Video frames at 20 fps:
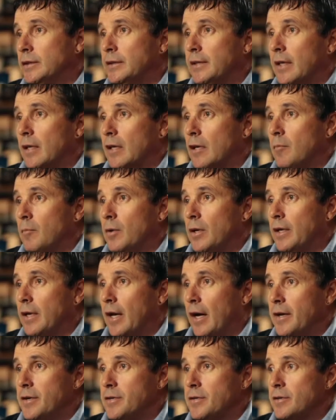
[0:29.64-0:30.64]
your
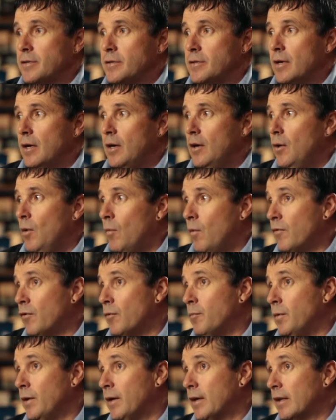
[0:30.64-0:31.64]
telecommunications, whether
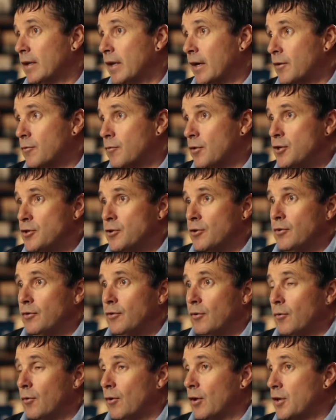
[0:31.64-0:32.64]
it be
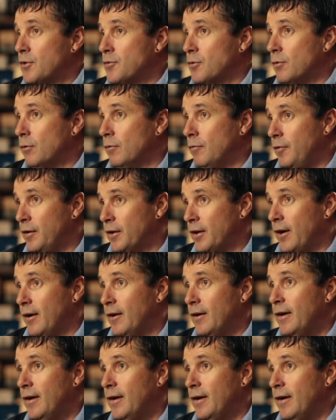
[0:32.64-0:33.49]
electrician or electrical fitter,